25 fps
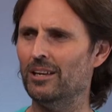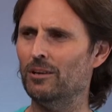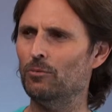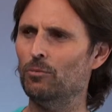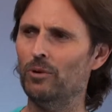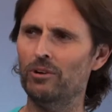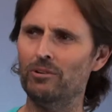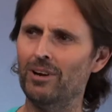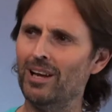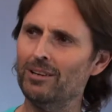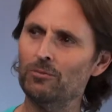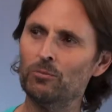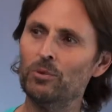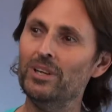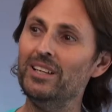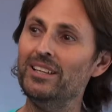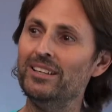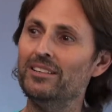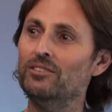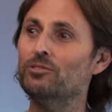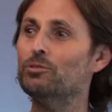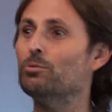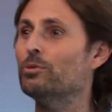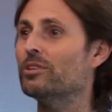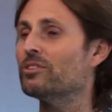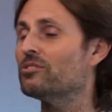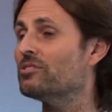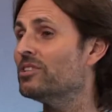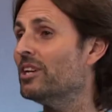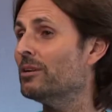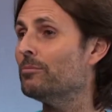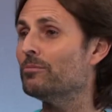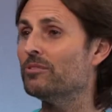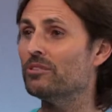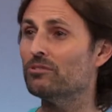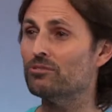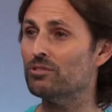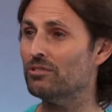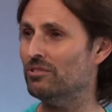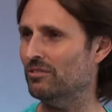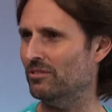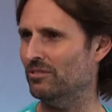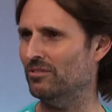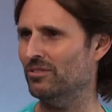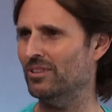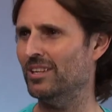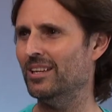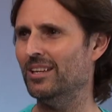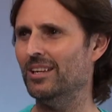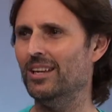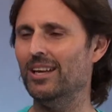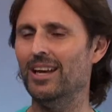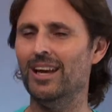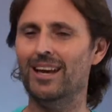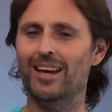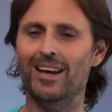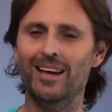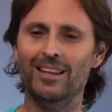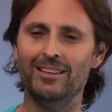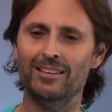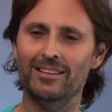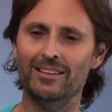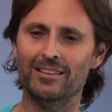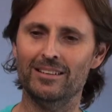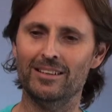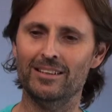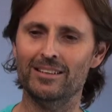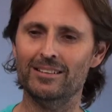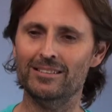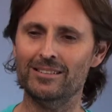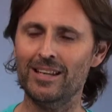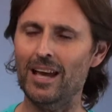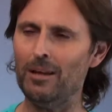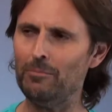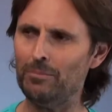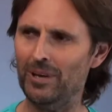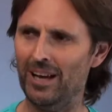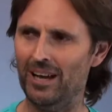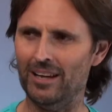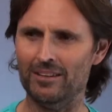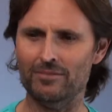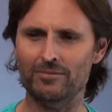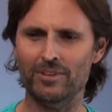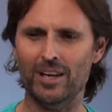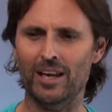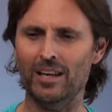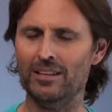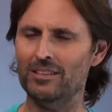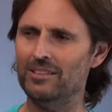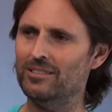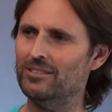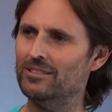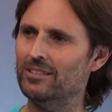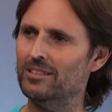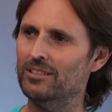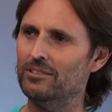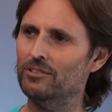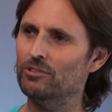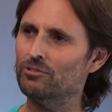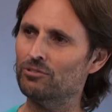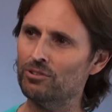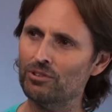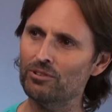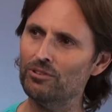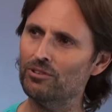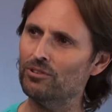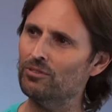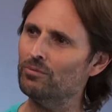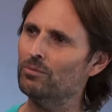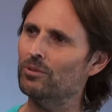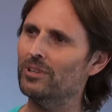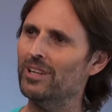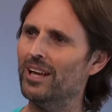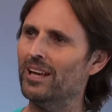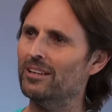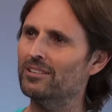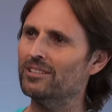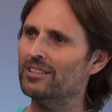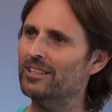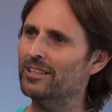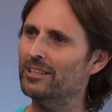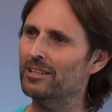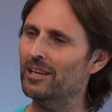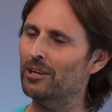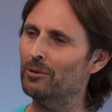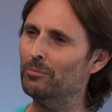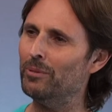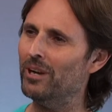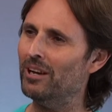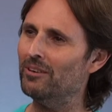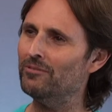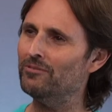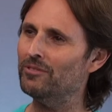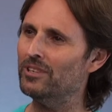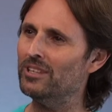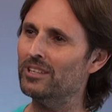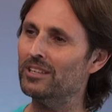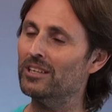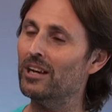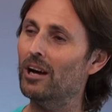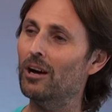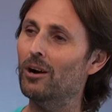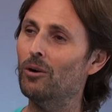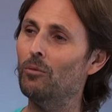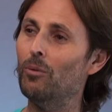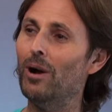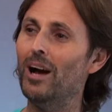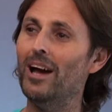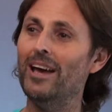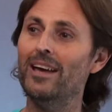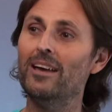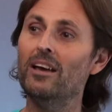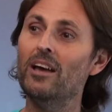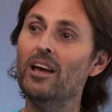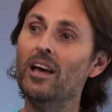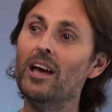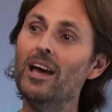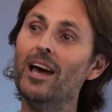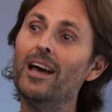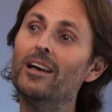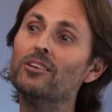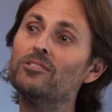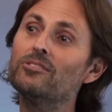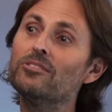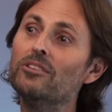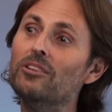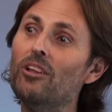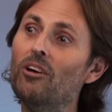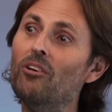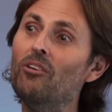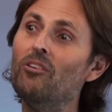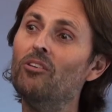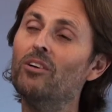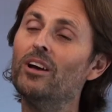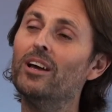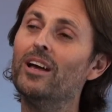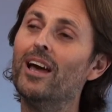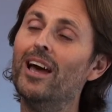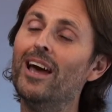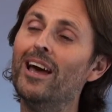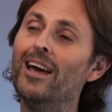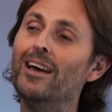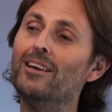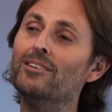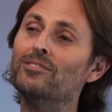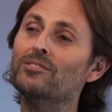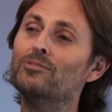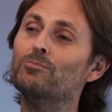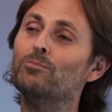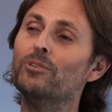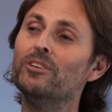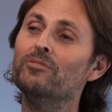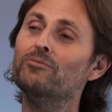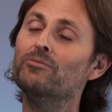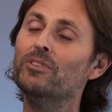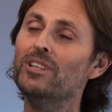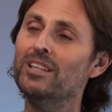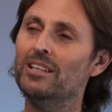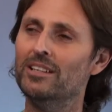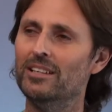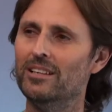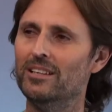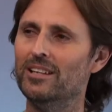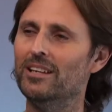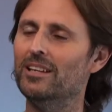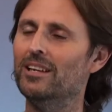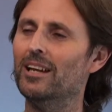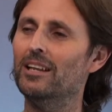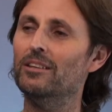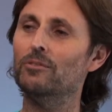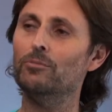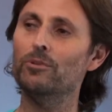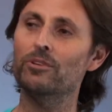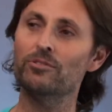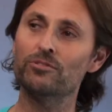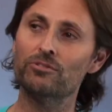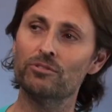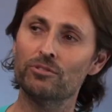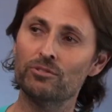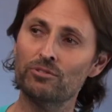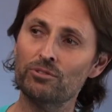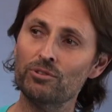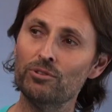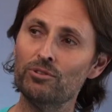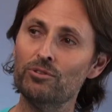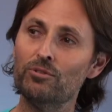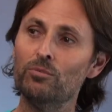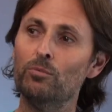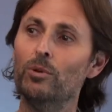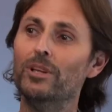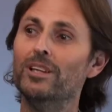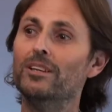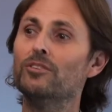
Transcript: we're unwilling to accept the truth. And the sad part of that is that the truth will actually help our fear go away as long as we feel it. In other words, the truth will